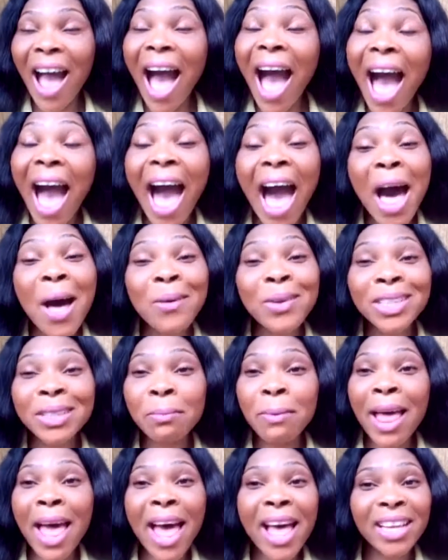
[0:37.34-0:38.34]
I
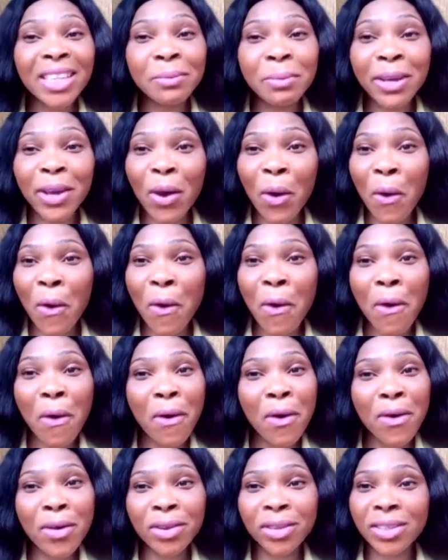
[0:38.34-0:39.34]
knows
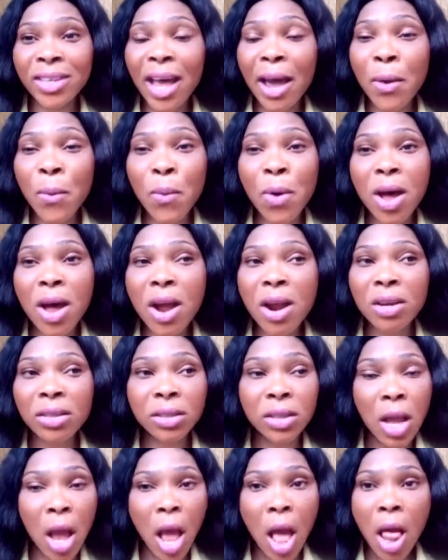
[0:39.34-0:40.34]
because I
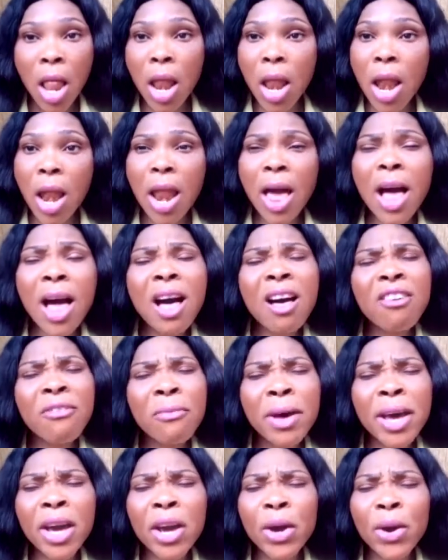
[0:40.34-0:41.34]
was loved
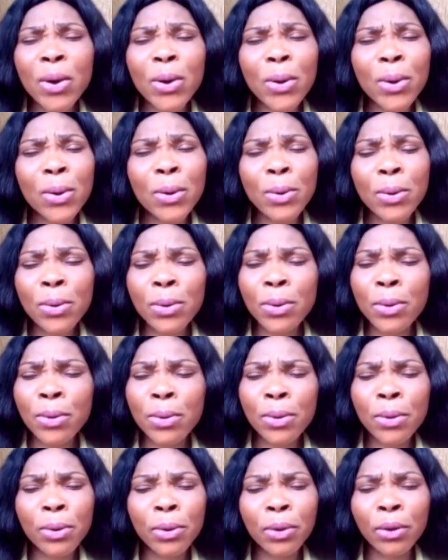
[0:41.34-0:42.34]
by
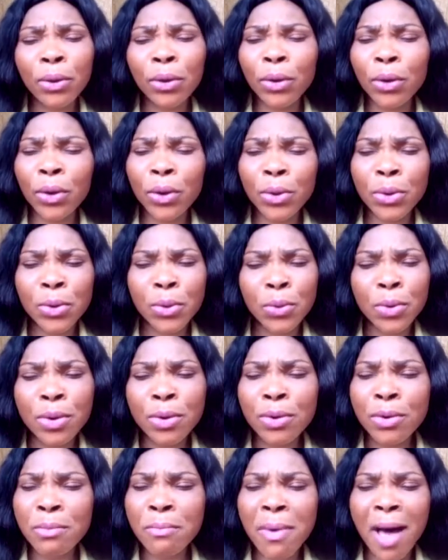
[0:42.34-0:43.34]
you. You
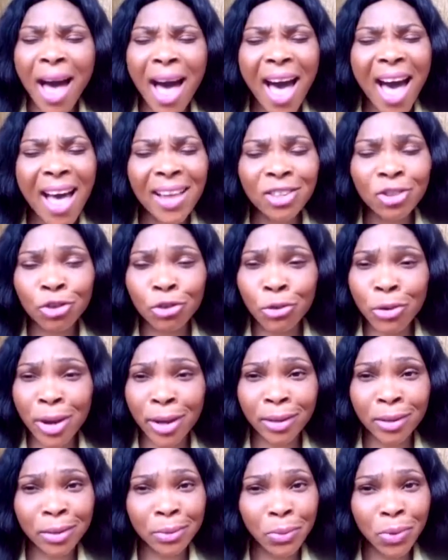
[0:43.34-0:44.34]
were my
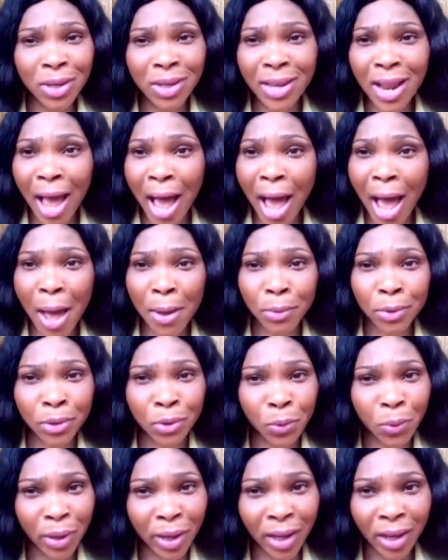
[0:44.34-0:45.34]
strength when I
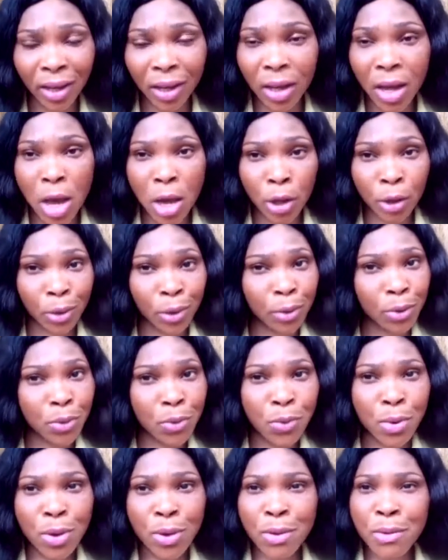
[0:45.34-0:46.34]
was weak. You
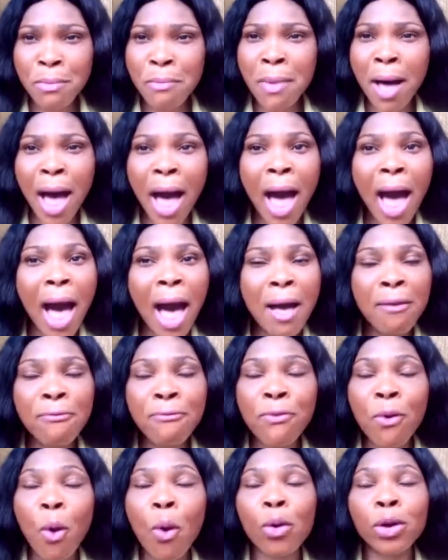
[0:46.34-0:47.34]
were my
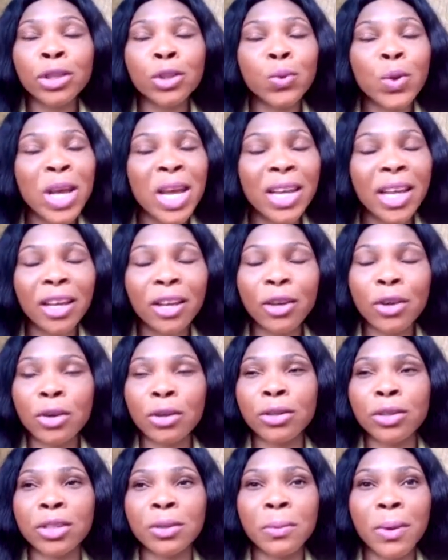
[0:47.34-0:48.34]
voice when I
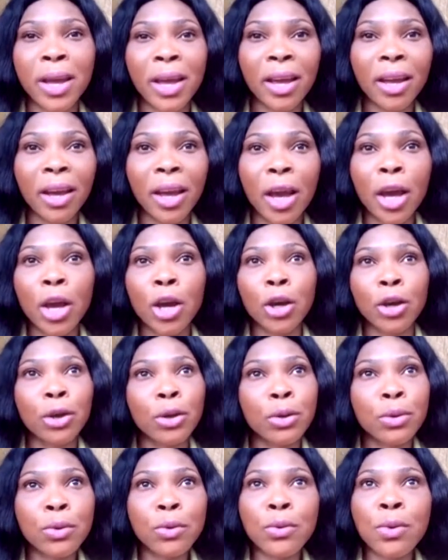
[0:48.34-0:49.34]
couldn't speak.
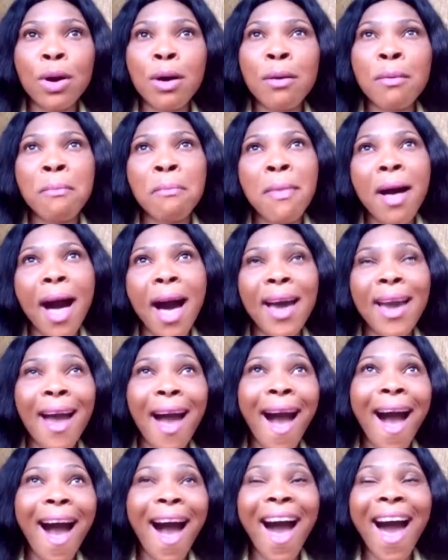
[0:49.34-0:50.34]
You were my
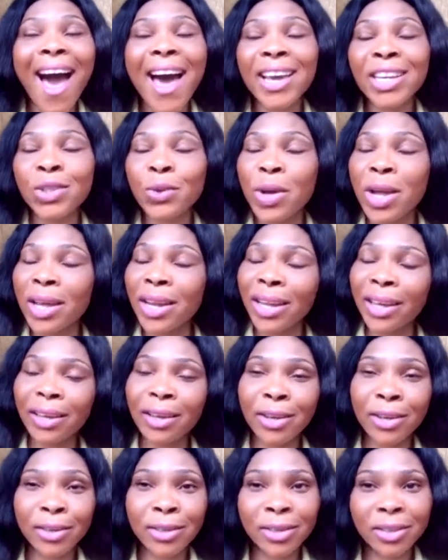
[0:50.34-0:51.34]
eyes when I
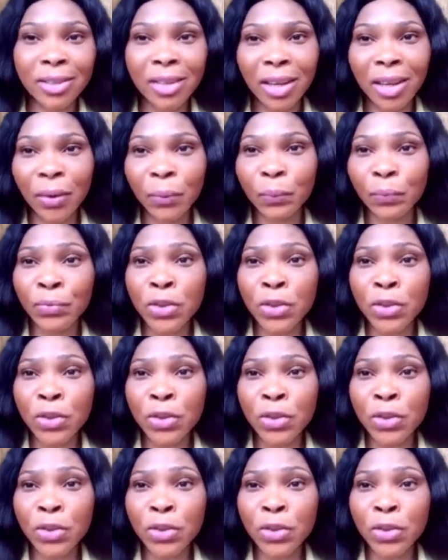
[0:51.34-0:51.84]
couldn't see.